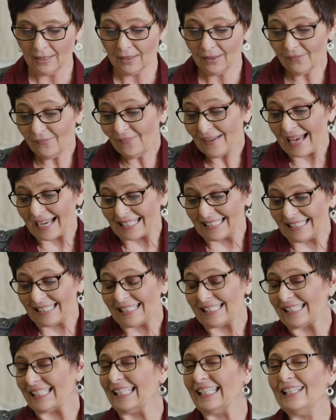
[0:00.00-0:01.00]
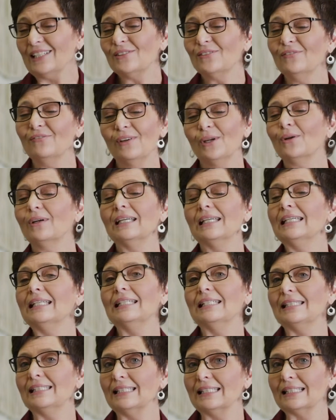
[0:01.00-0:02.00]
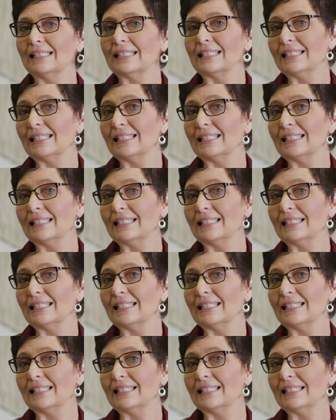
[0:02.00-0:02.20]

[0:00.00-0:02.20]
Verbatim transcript: The fact is, it is very easy to